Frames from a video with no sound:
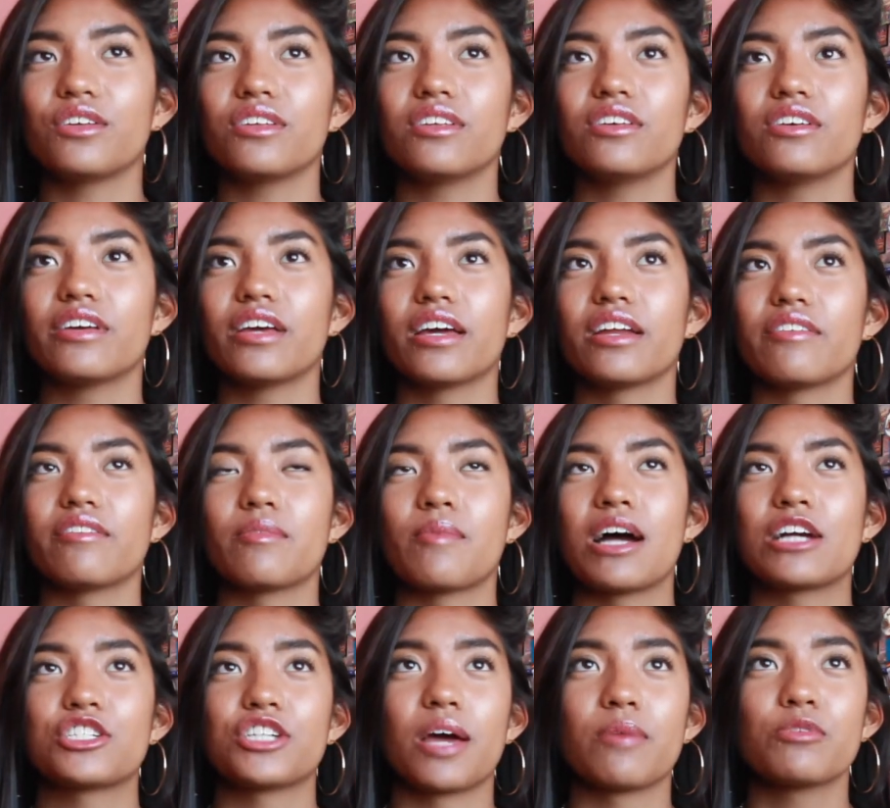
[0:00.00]
You can't even
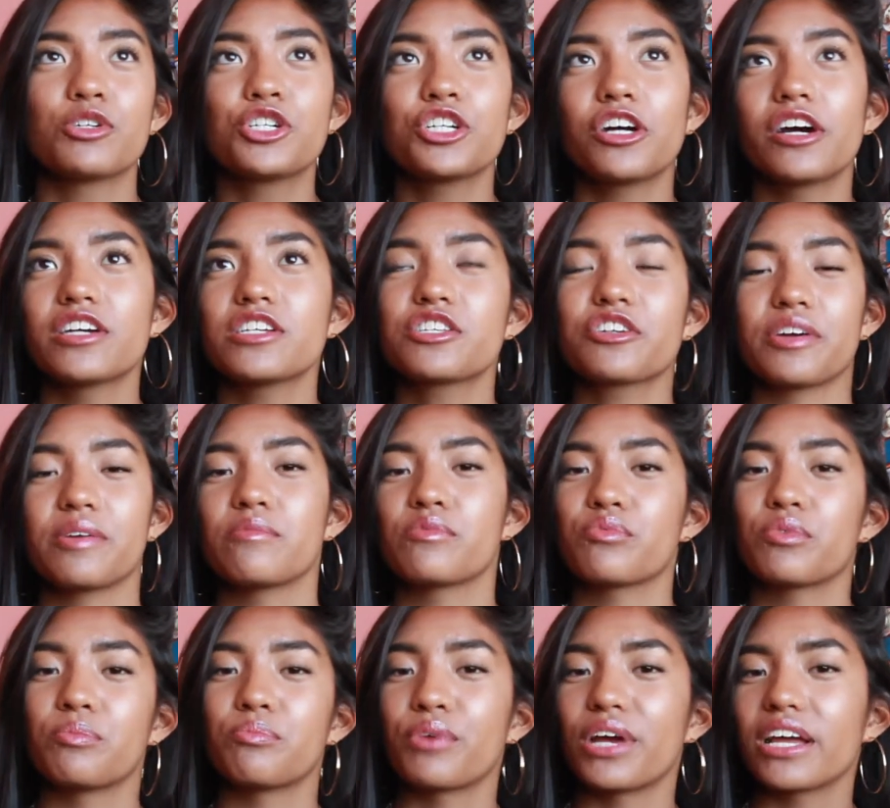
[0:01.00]
imagine. I'm sure our
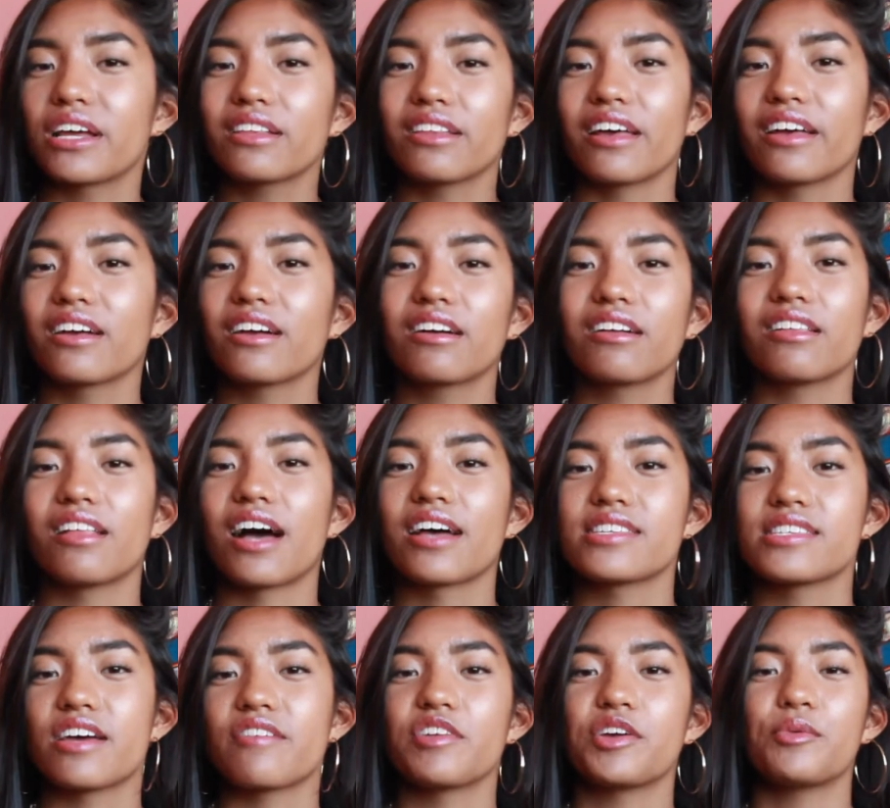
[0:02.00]
screams would break
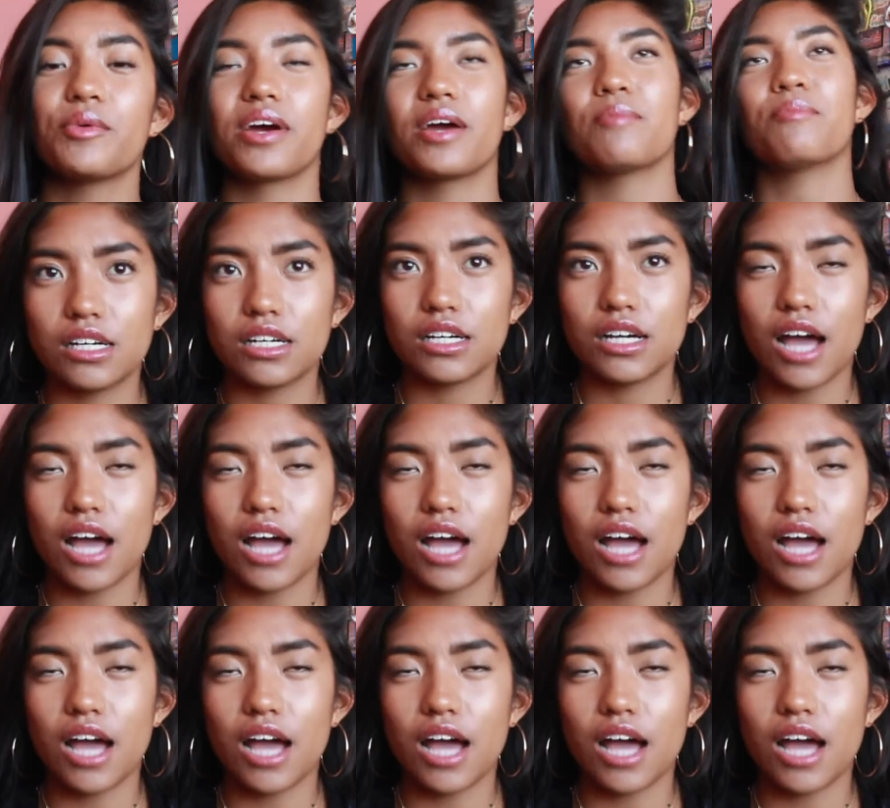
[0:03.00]
glass everywhere.